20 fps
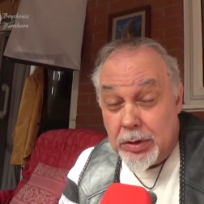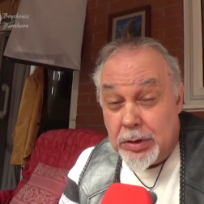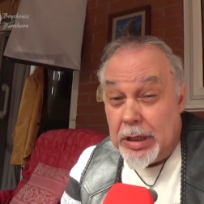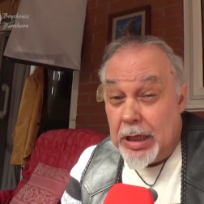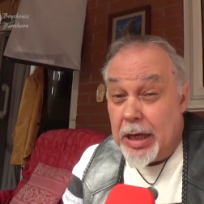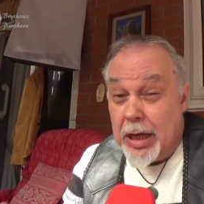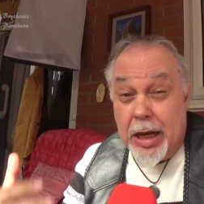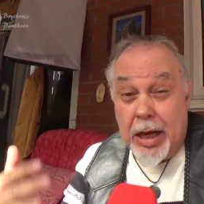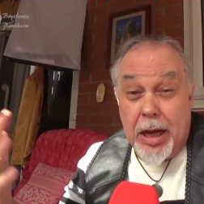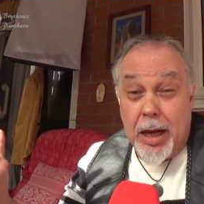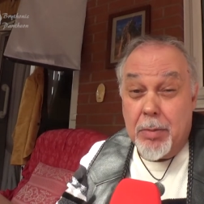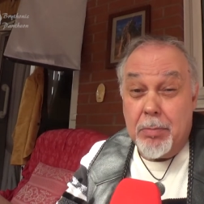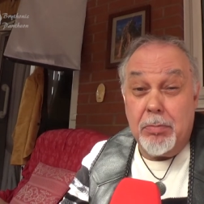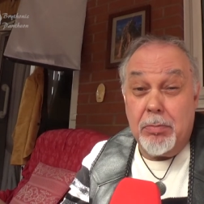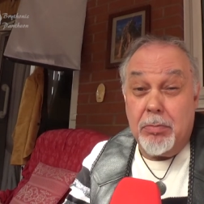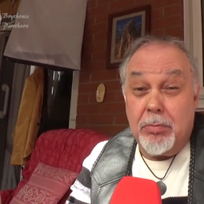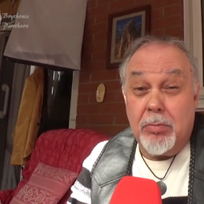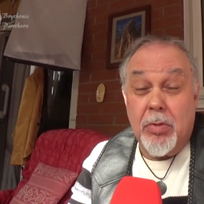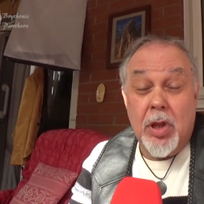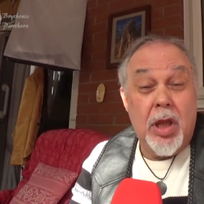To
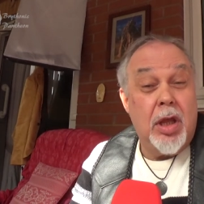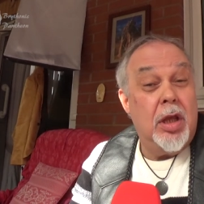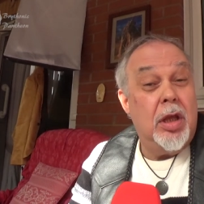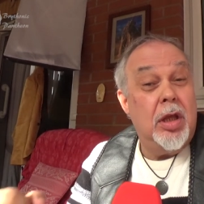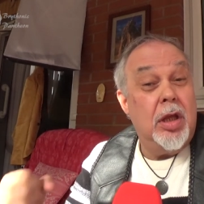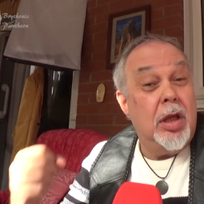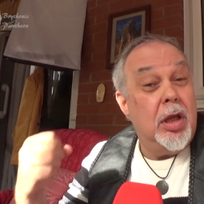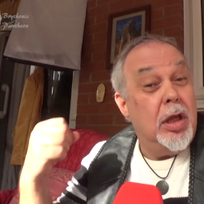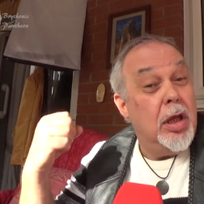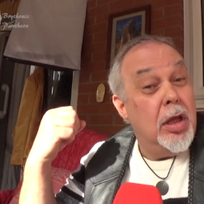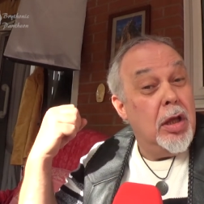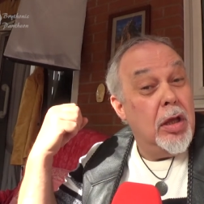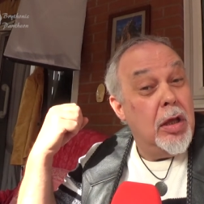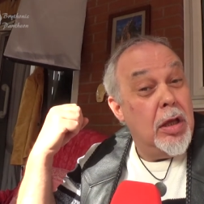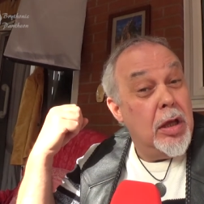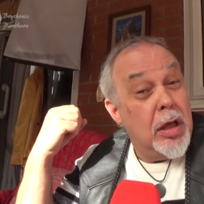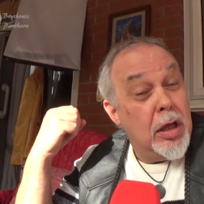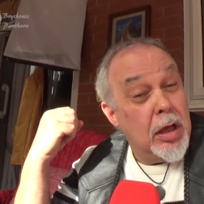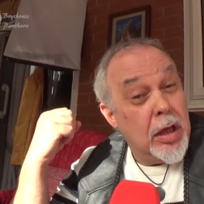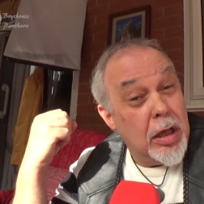him,
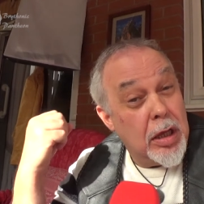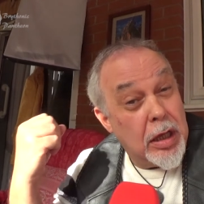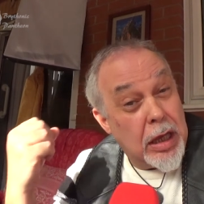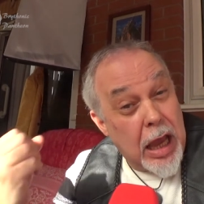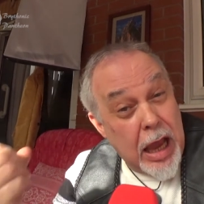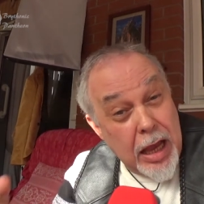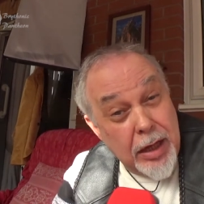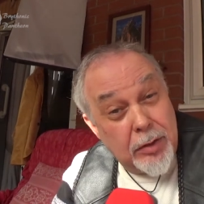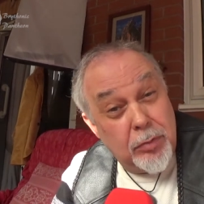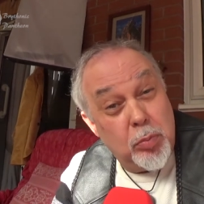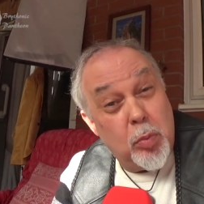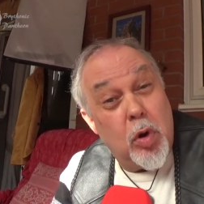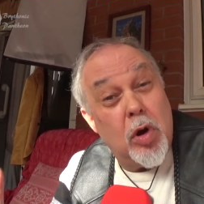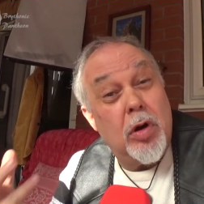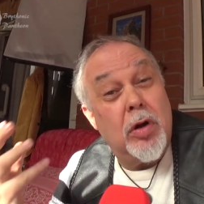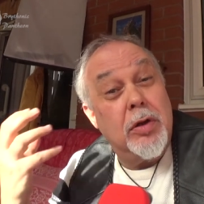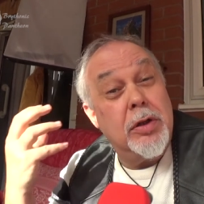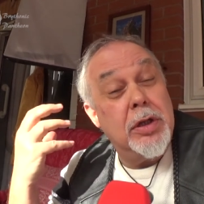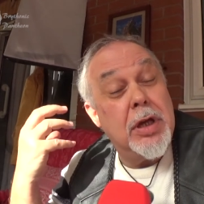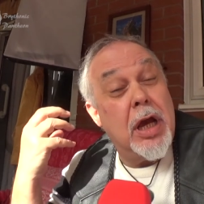
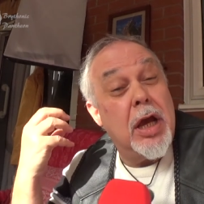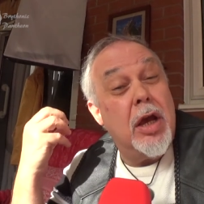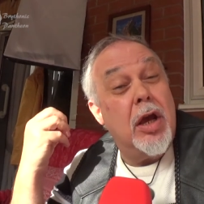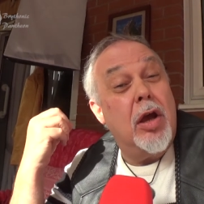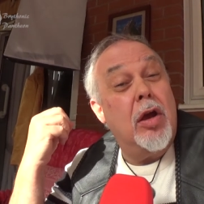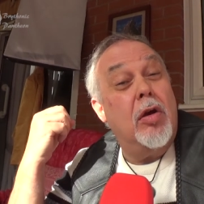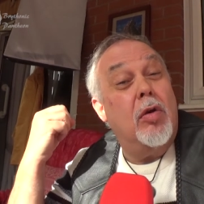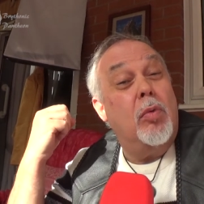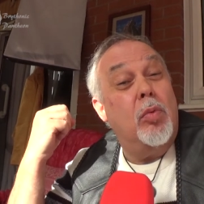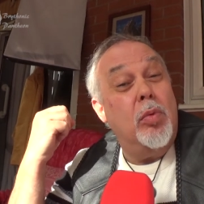Cadwaladr